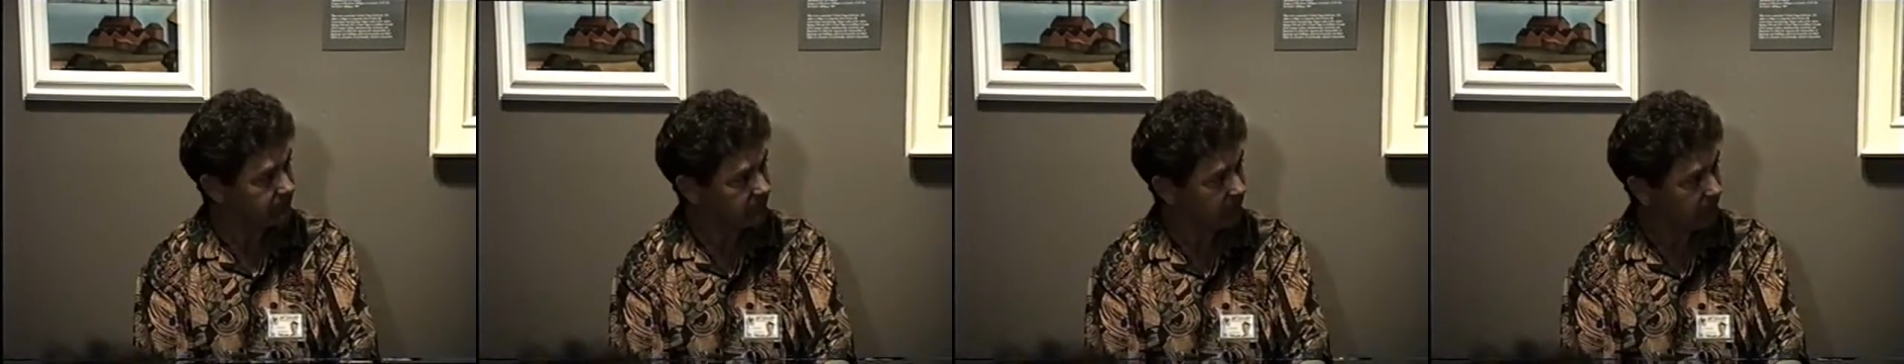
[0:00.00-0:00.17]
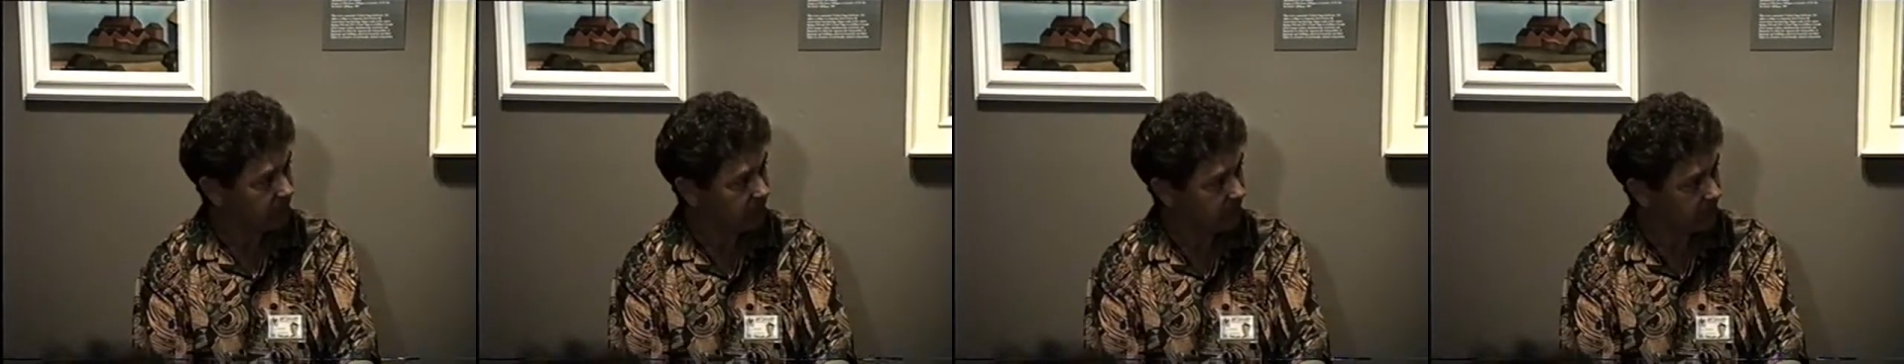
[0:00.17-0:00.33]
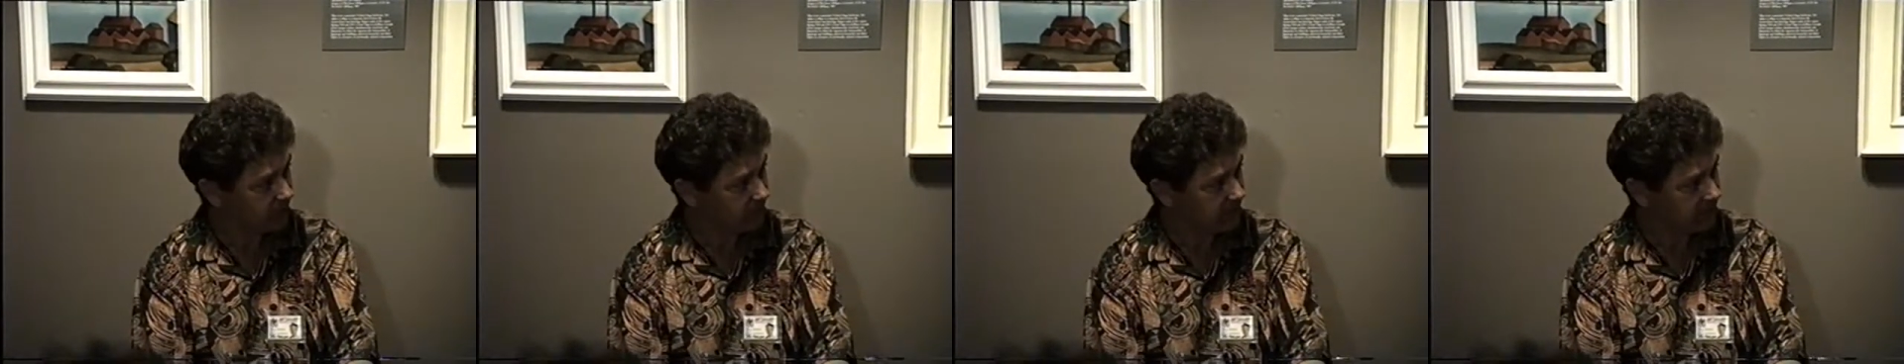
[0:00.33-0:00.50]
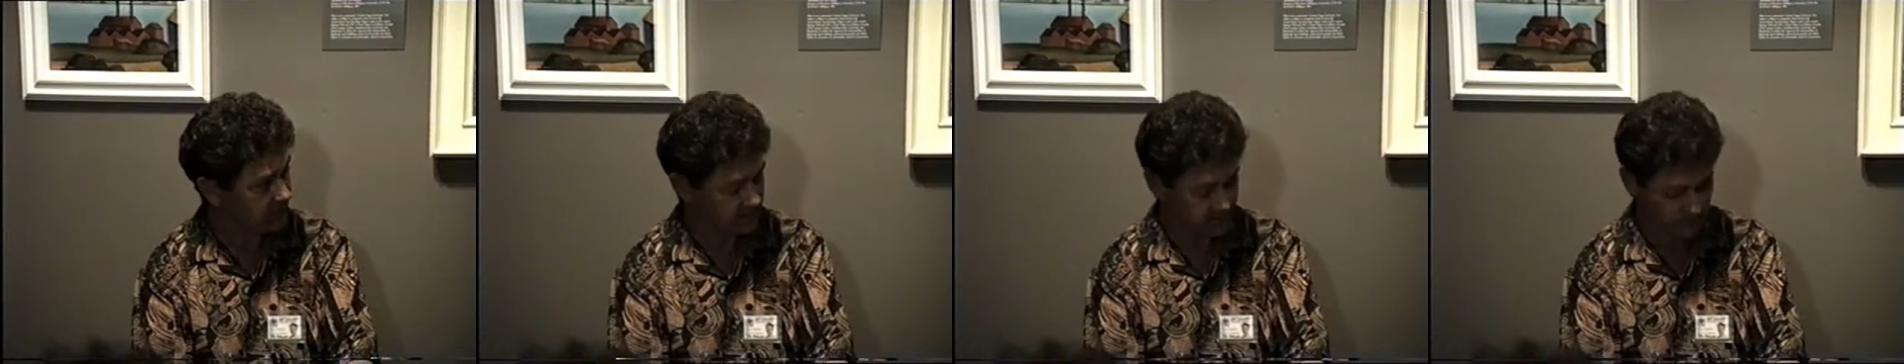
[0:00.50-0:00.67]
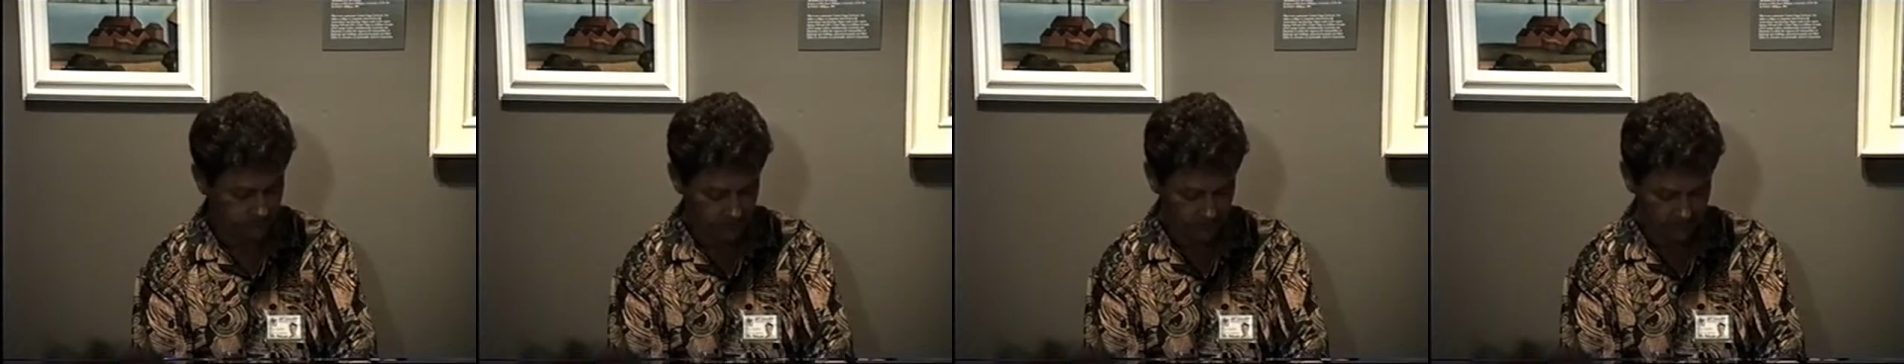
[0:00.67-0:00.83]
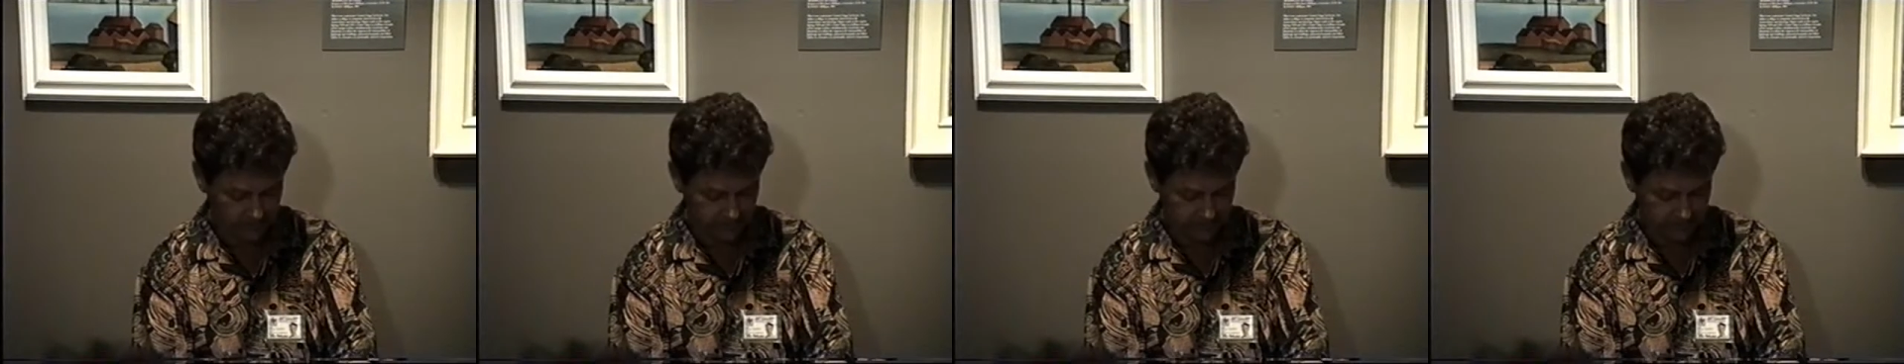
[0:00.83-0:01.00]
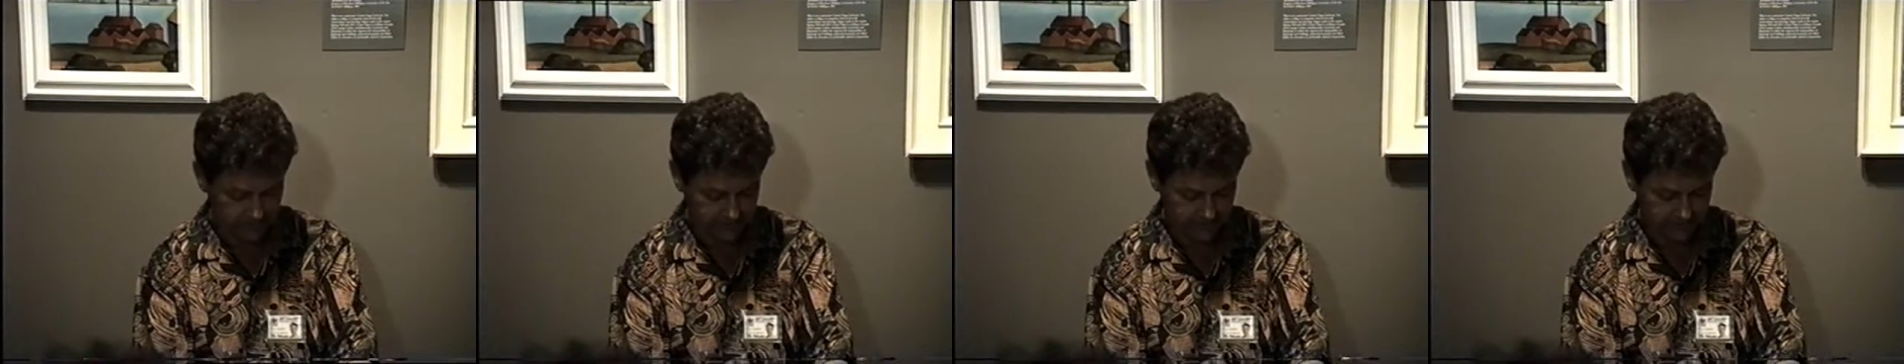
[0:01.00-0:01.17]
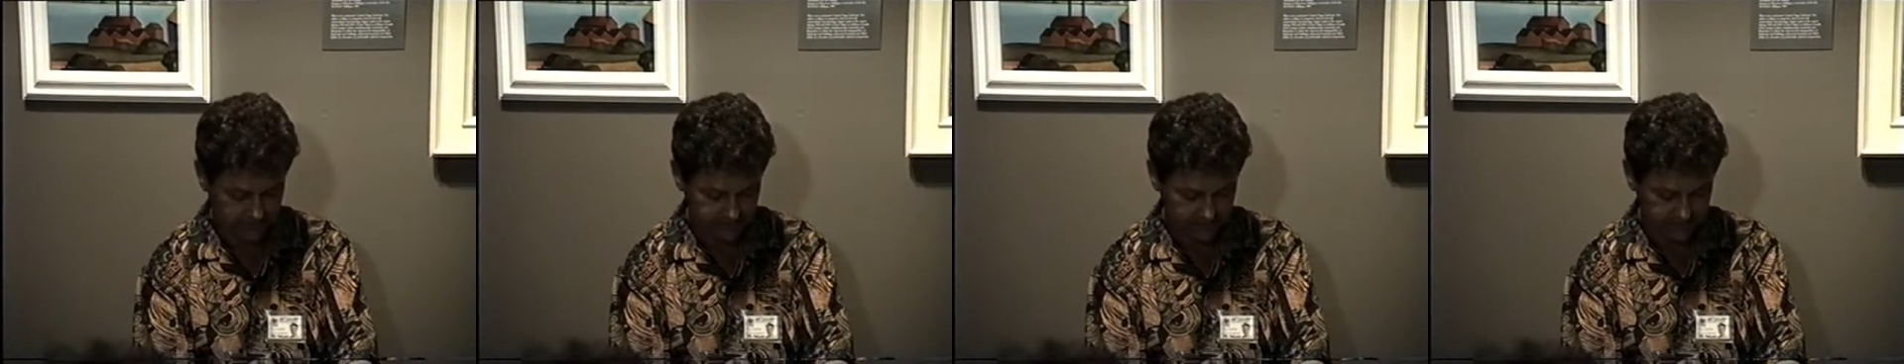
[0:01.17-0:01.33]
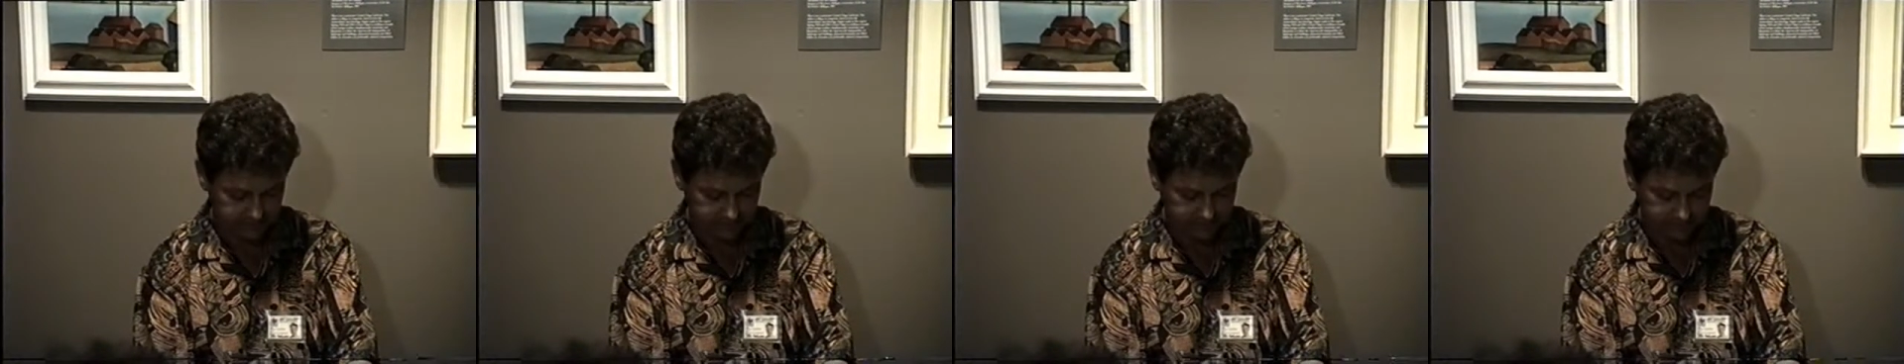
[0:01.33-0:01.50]
recalling this
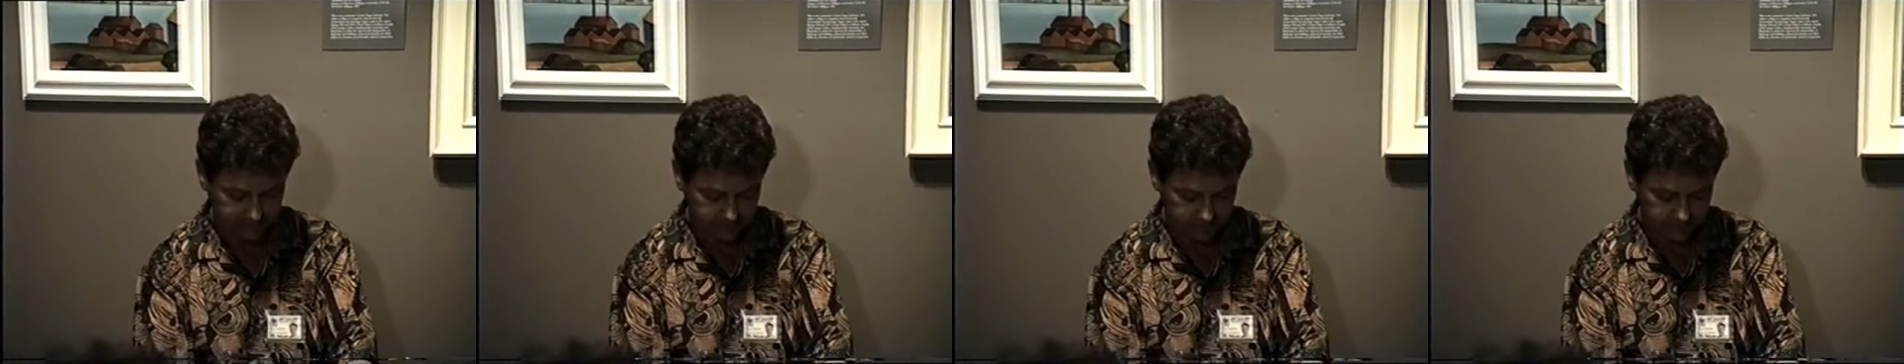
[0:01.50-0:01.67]
watercolour,